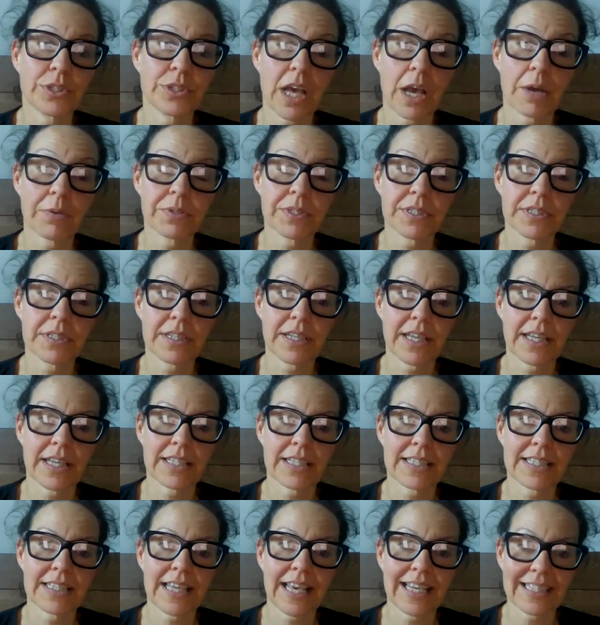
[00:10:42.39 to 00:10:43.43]

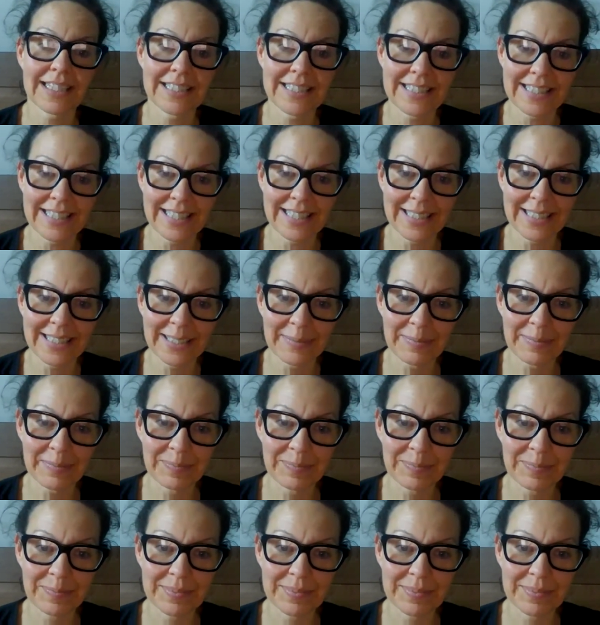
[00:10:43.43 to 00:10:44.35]
2018.